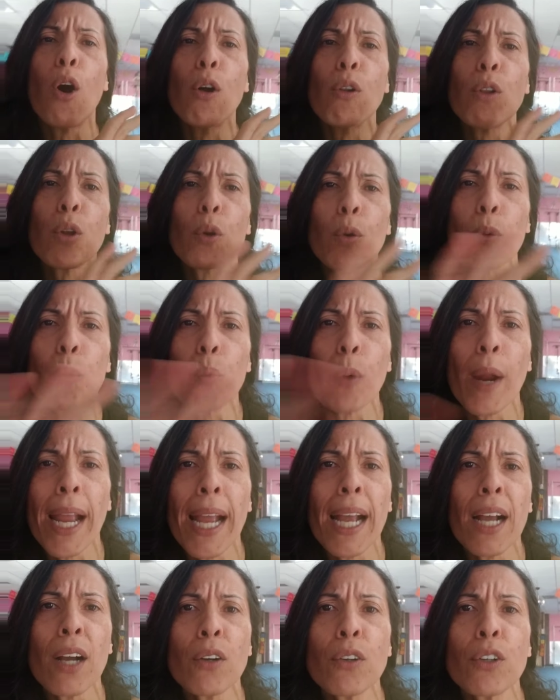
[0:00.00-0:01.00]

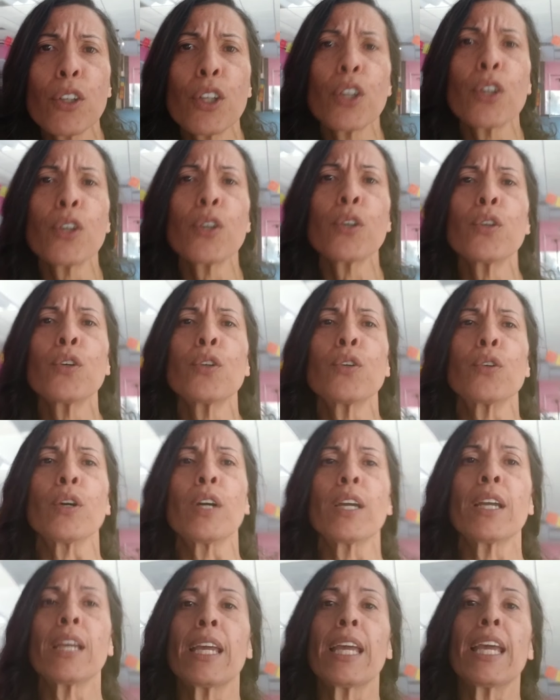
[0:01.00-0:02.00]
around you.
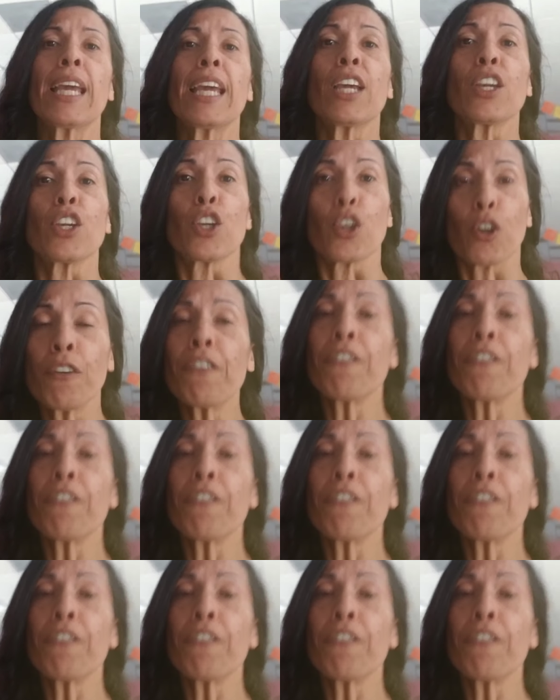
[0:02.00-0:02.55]
You'll